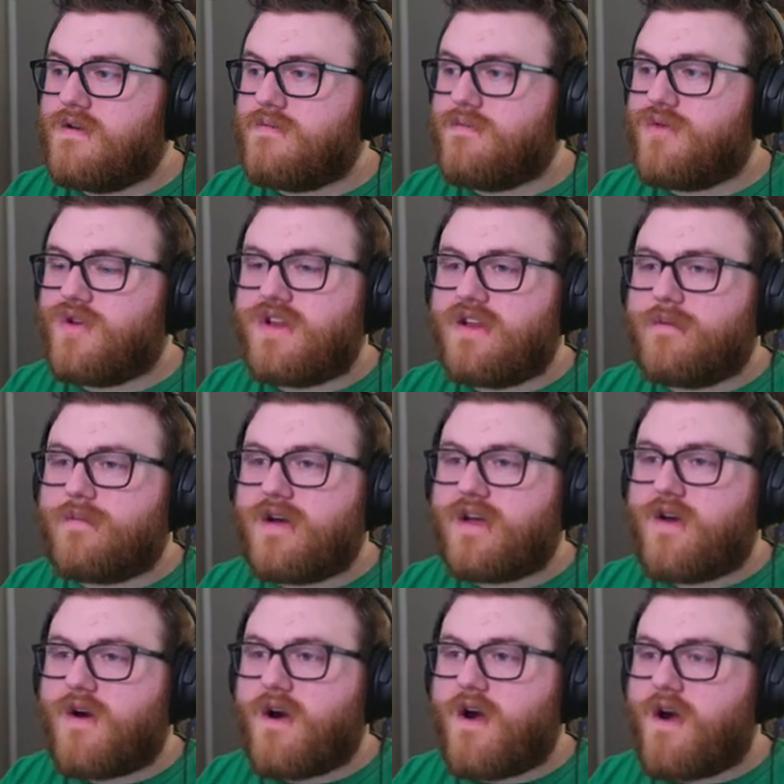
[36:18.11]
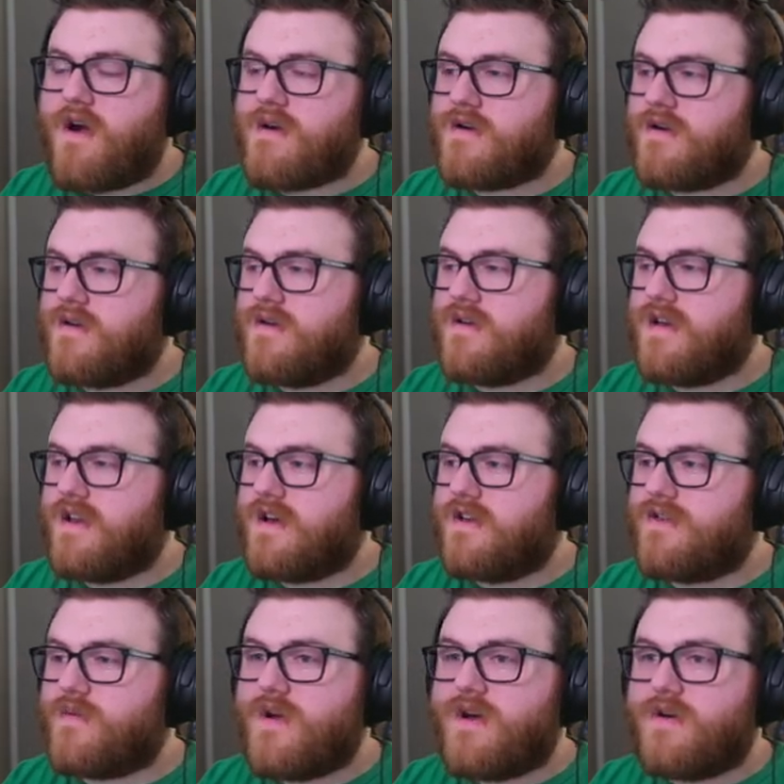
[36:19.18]
put it in my car, get on the
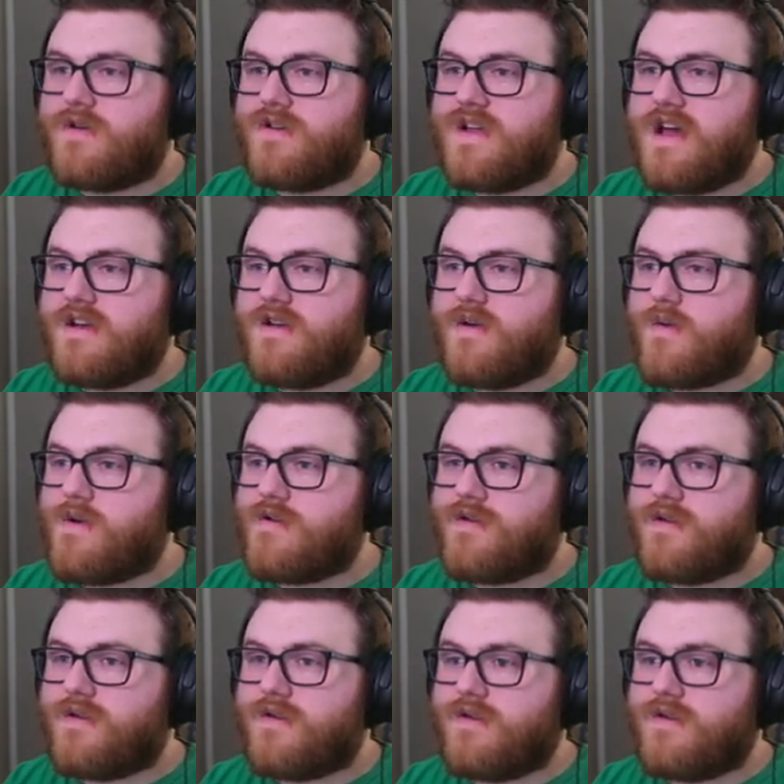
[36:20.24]
road, and head north.